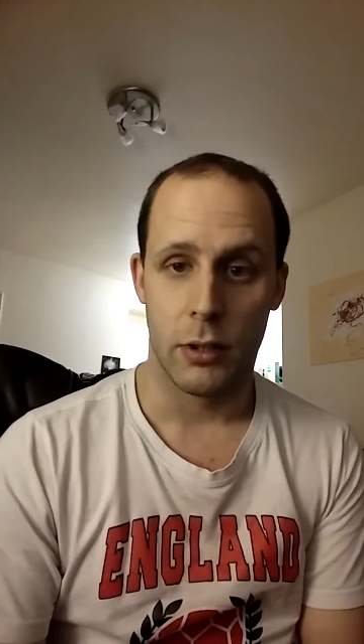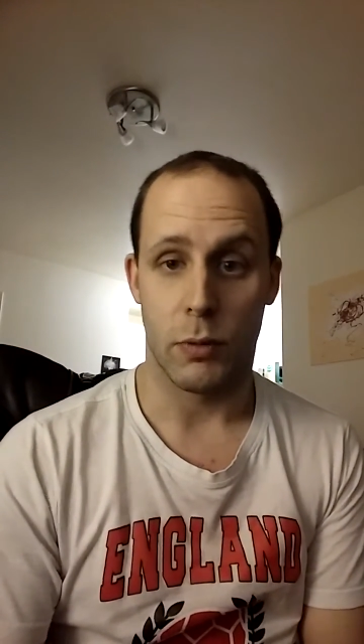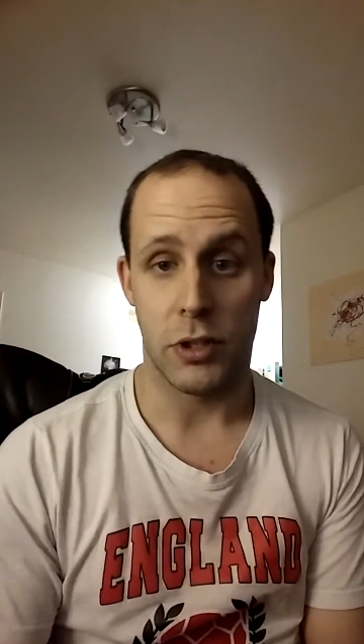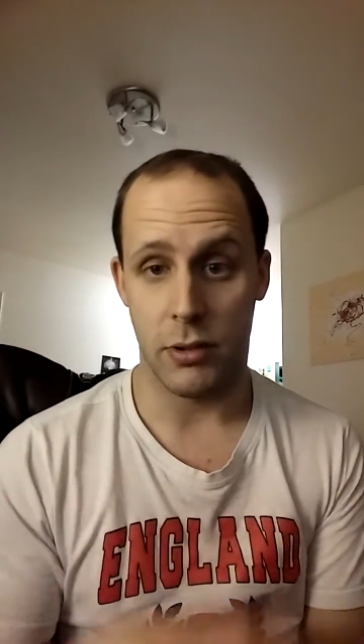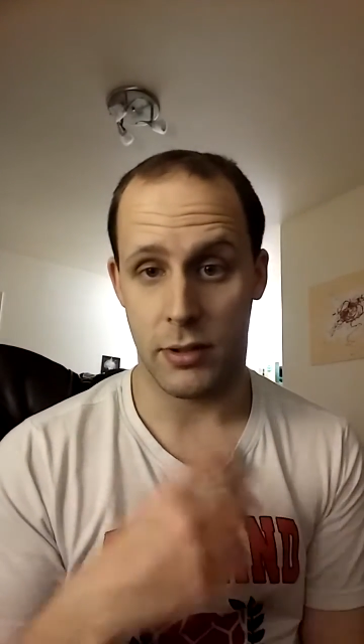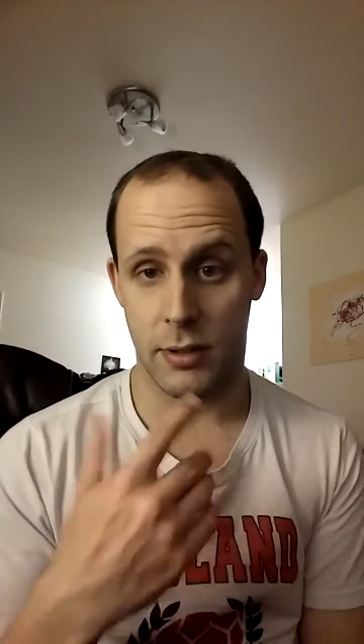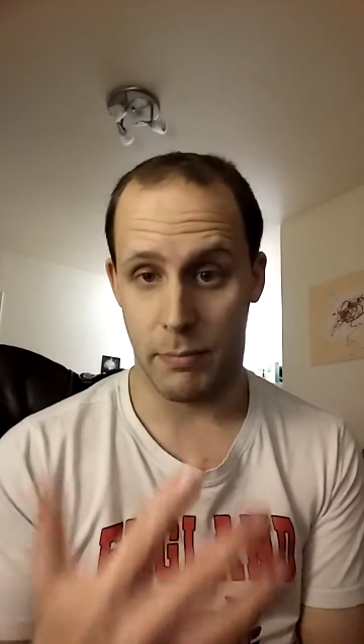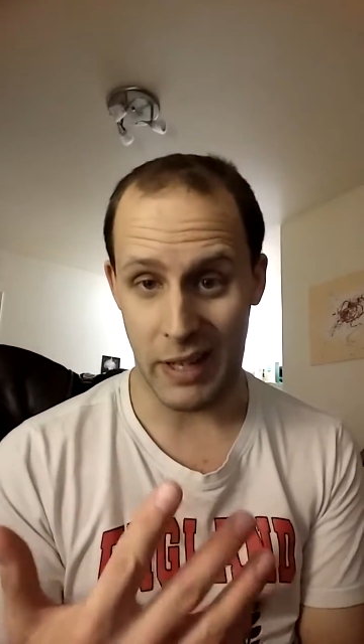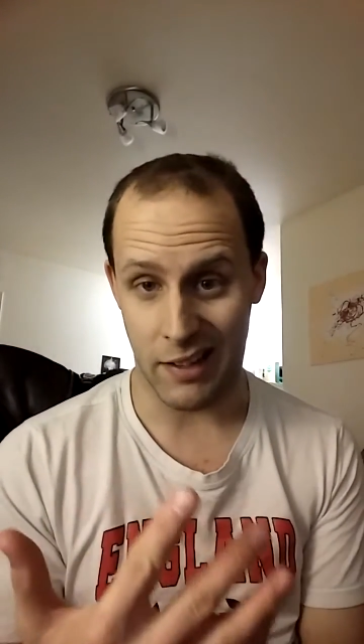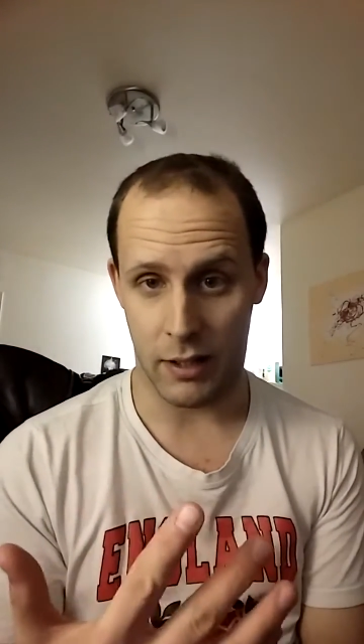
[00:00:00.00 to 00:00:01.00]
which uses a
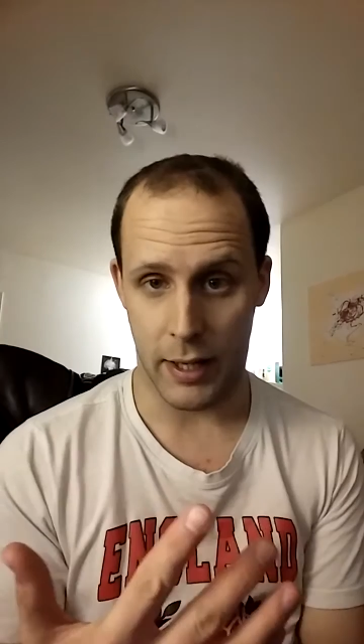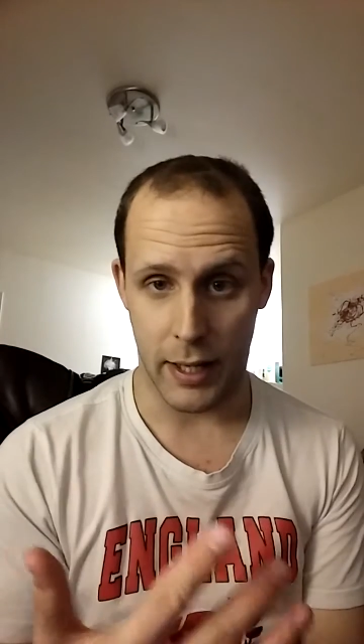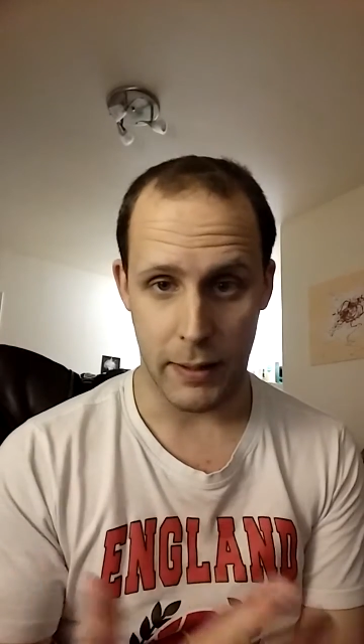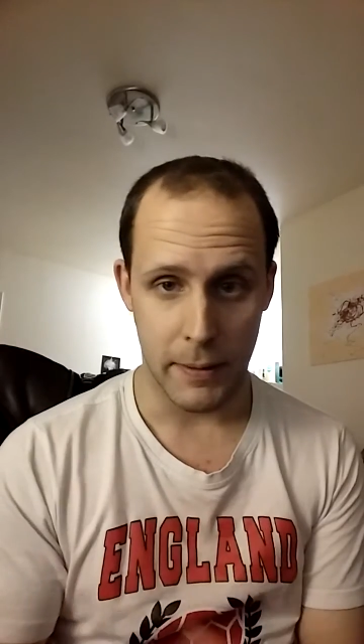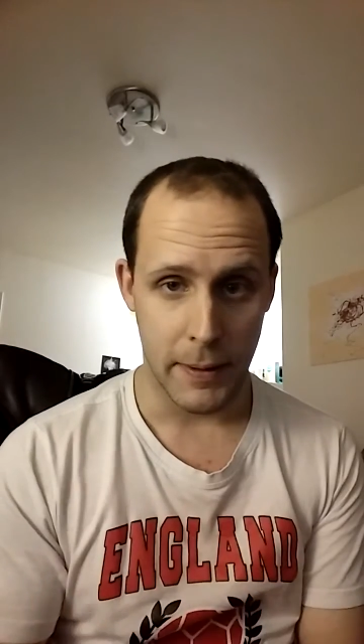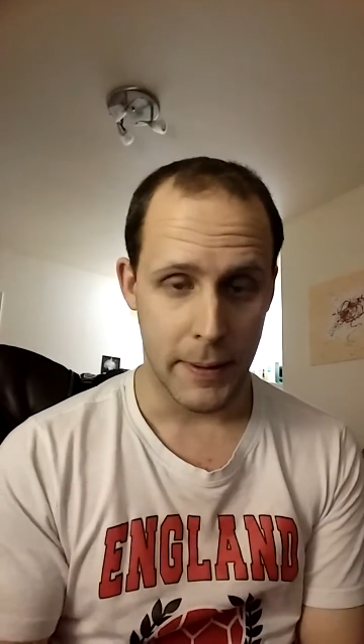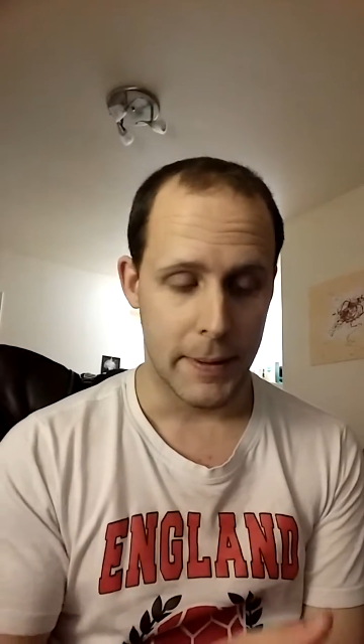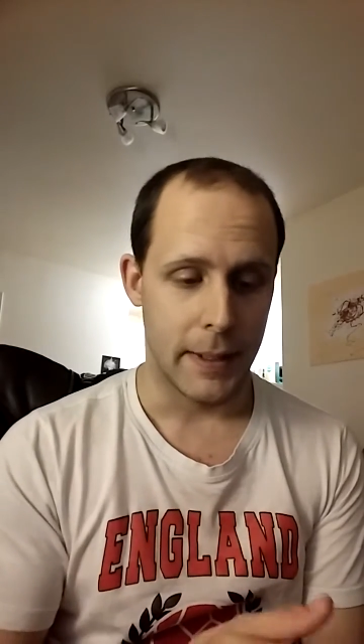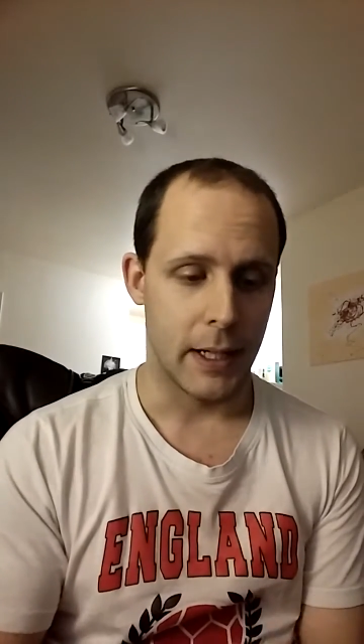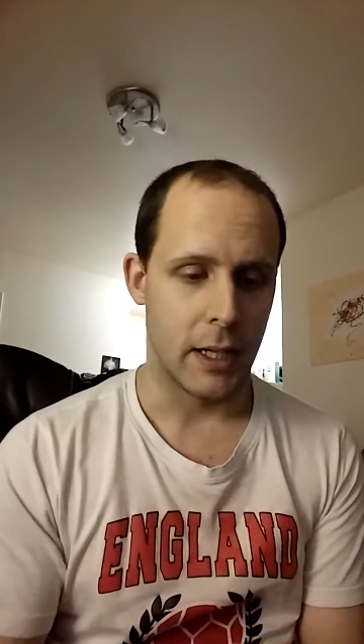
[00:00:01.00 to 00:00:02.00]
better head,
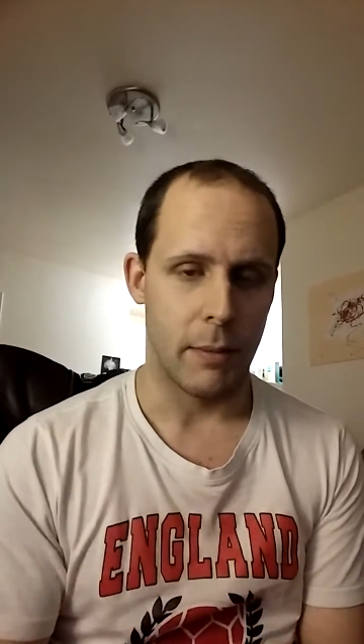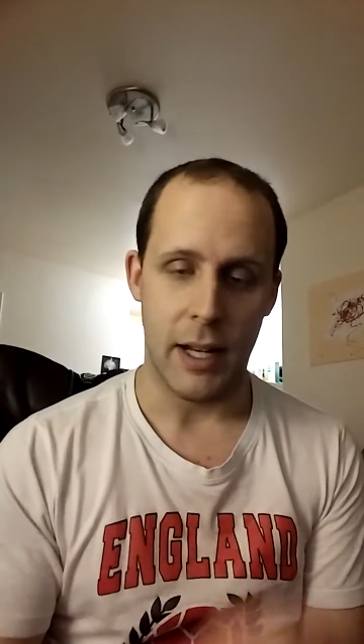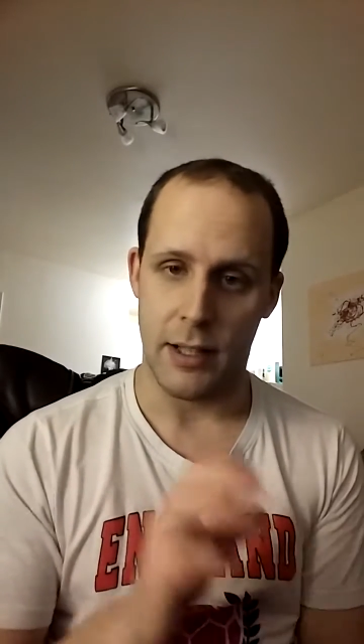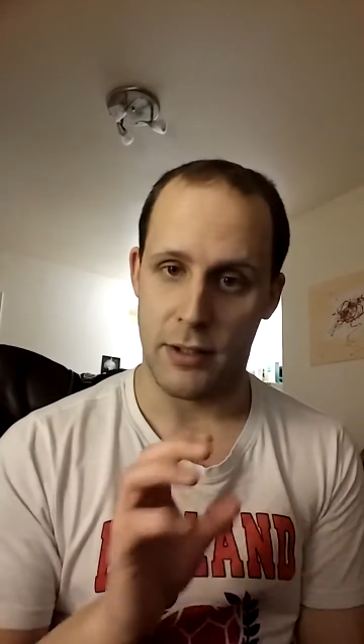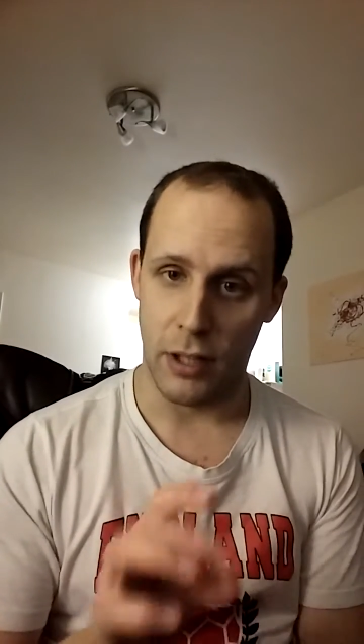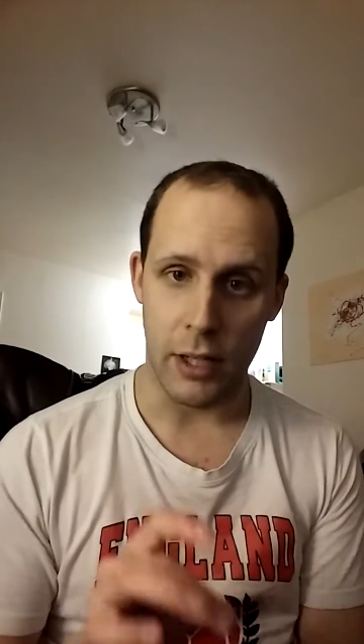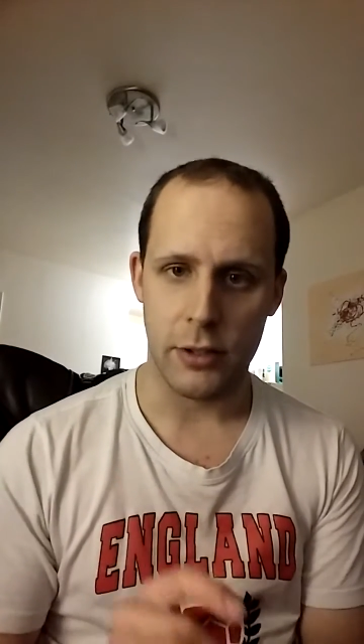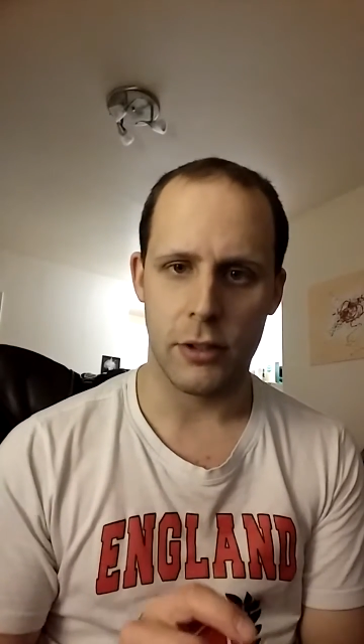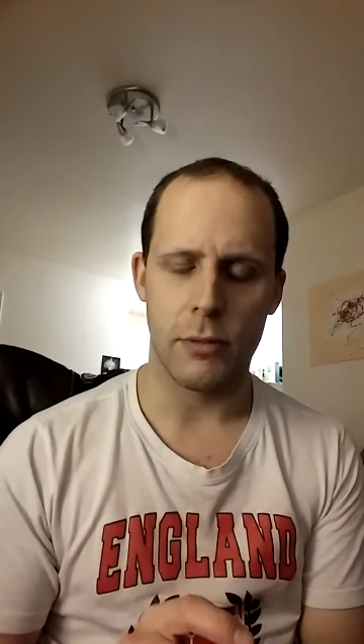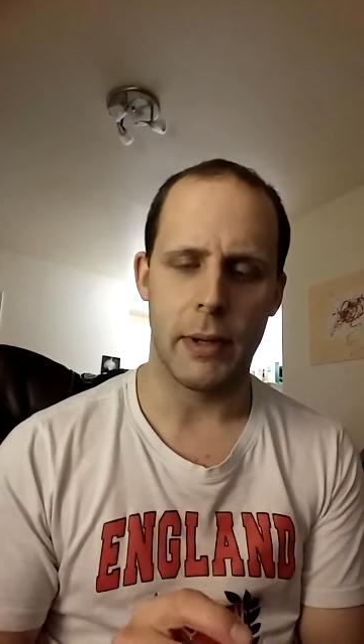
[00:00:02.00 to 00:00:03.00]
and it's
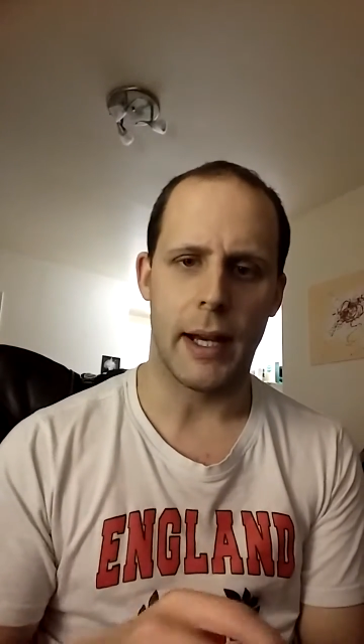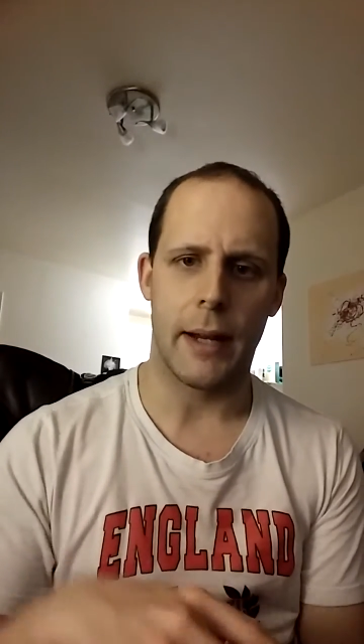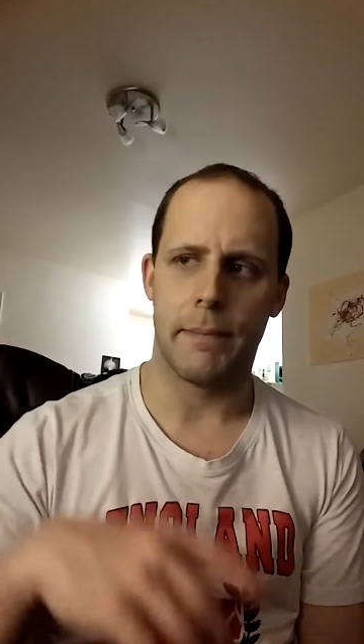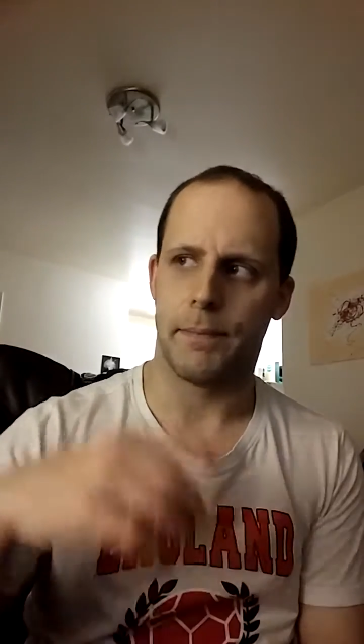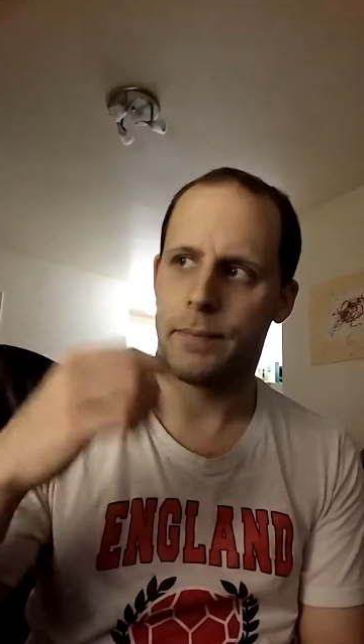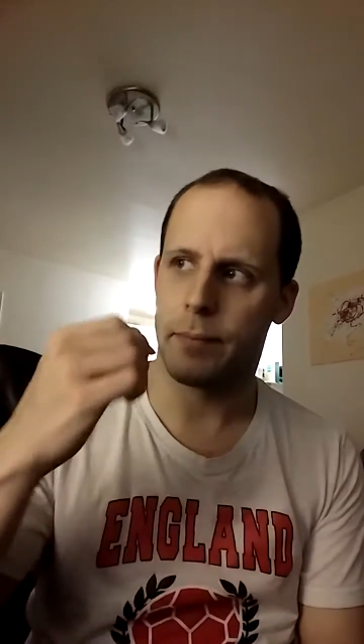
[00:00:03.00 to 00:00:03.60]
not too bad.